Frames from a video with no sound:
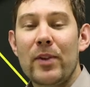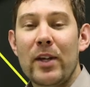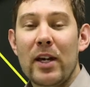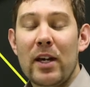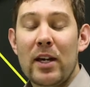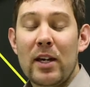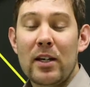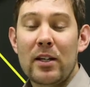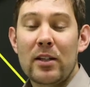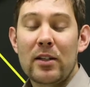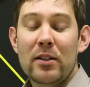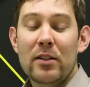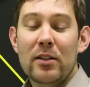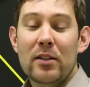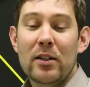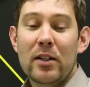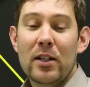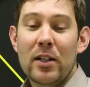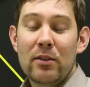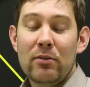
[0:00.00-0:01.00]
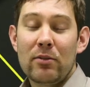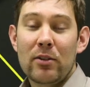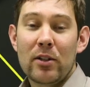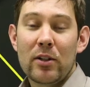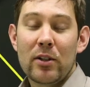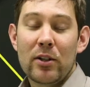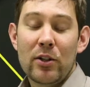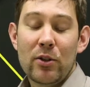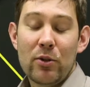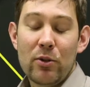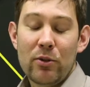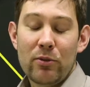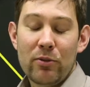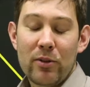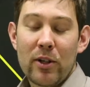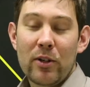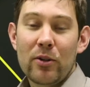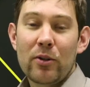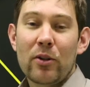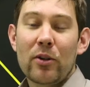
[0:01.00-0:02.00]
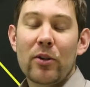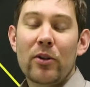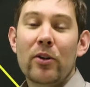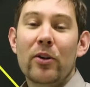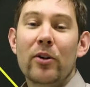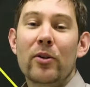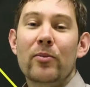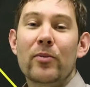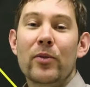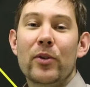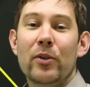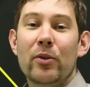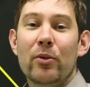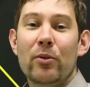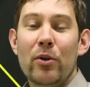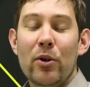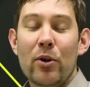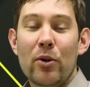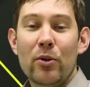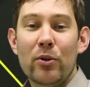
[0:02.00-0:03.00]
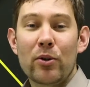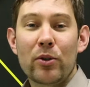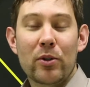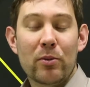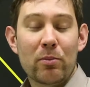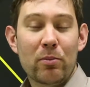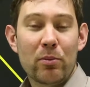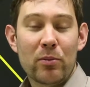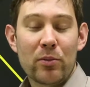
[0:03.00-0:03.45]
And even Hugh Falconer wrote